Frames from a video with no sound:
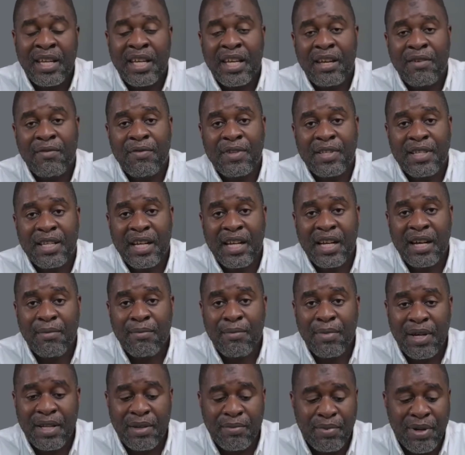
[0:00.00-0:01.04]
If it's a
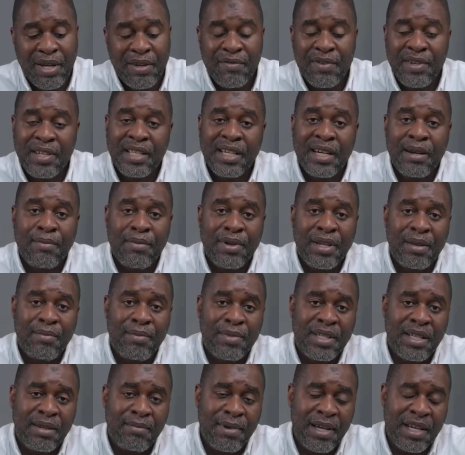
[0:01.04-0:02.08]
private company
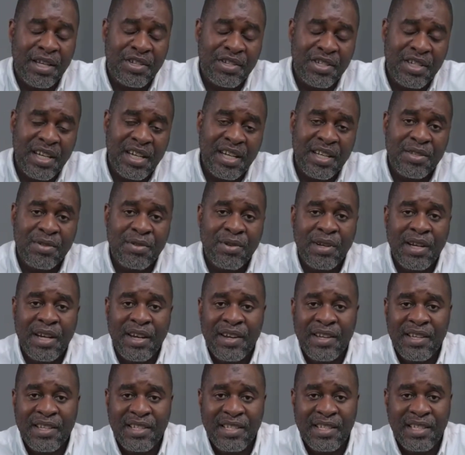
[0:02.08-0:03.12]
limited by shares or
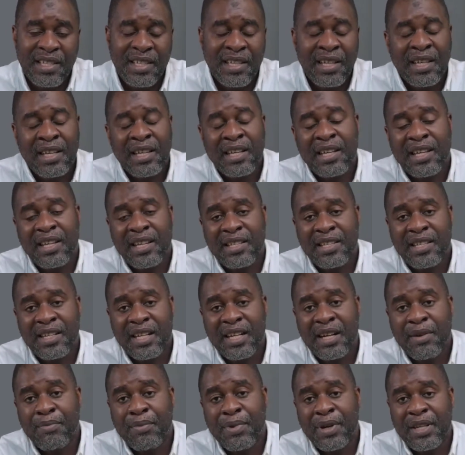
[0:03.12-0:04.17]
guarantee, it's a
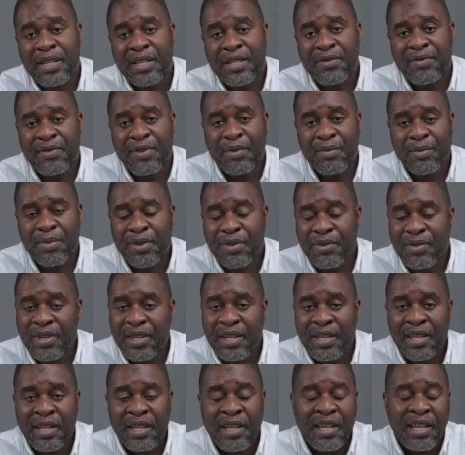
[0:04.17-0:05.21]
company's form
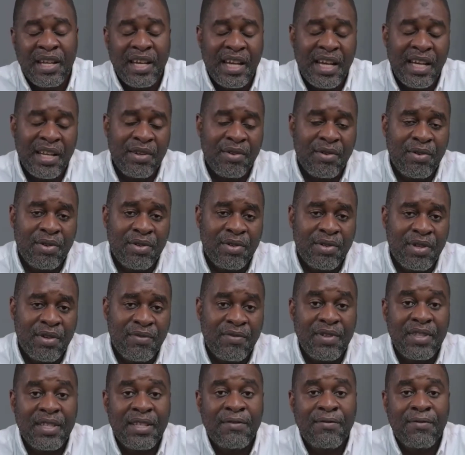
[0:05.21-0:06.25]
3. And also,
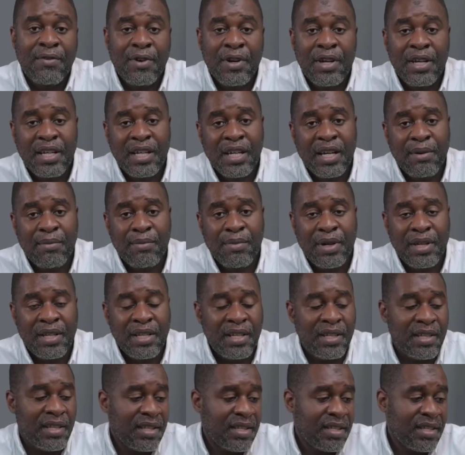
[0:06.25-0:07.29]
if it's a foreign
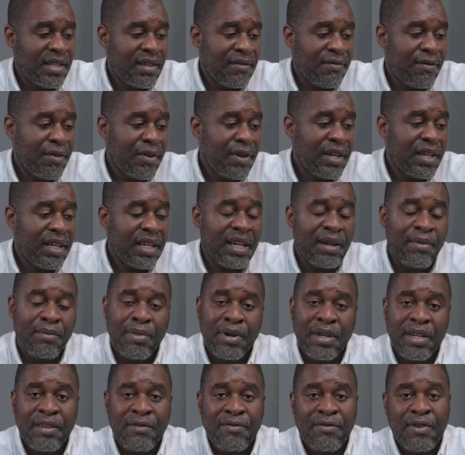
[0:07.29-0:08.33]
company, there's the Foreign
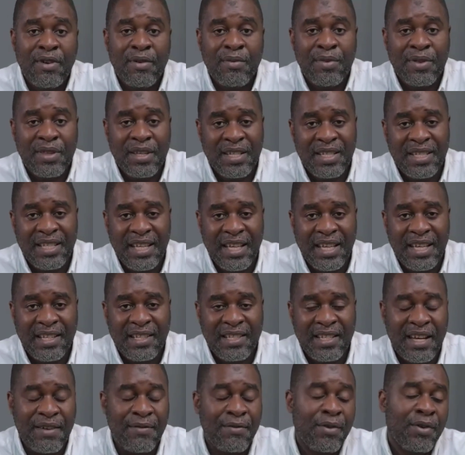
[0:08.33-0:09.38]
Company Form
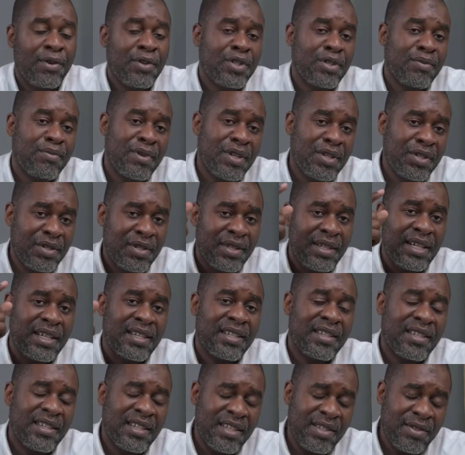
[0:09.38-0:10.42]
38. I forgot to mention
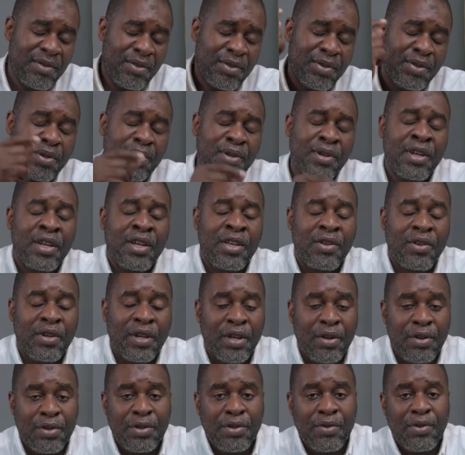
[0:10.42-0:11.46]
that you
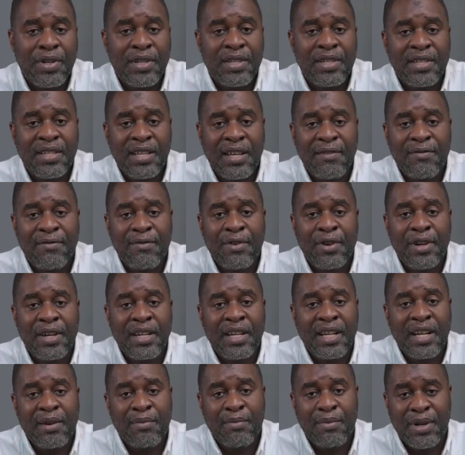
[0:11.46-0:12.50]
can also register a
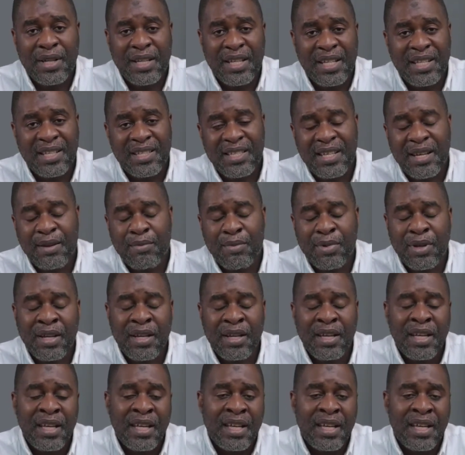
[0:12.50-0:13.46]
foreign company in Zambia.